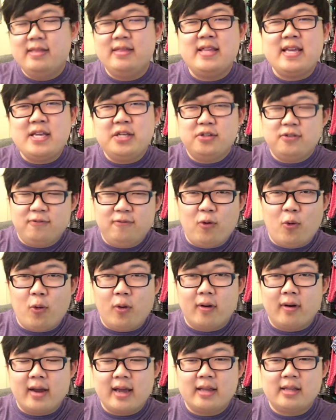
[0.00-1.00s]
these
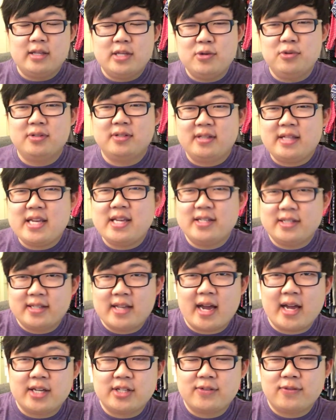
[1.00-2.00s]
four and use these
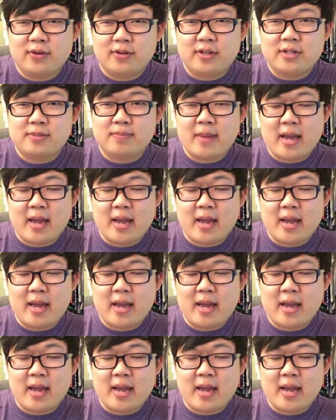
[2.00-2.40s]
dice for this